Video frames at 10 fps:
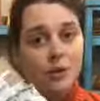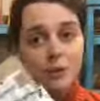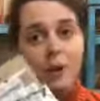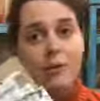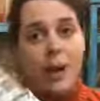going to
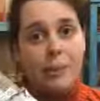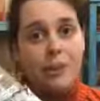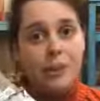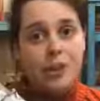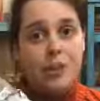put a wrap
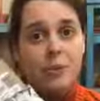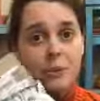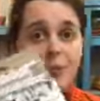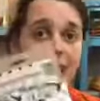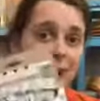over the top of
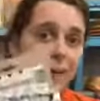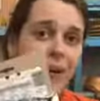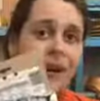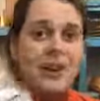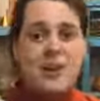them
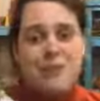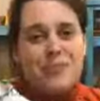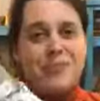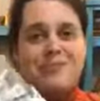anyway, but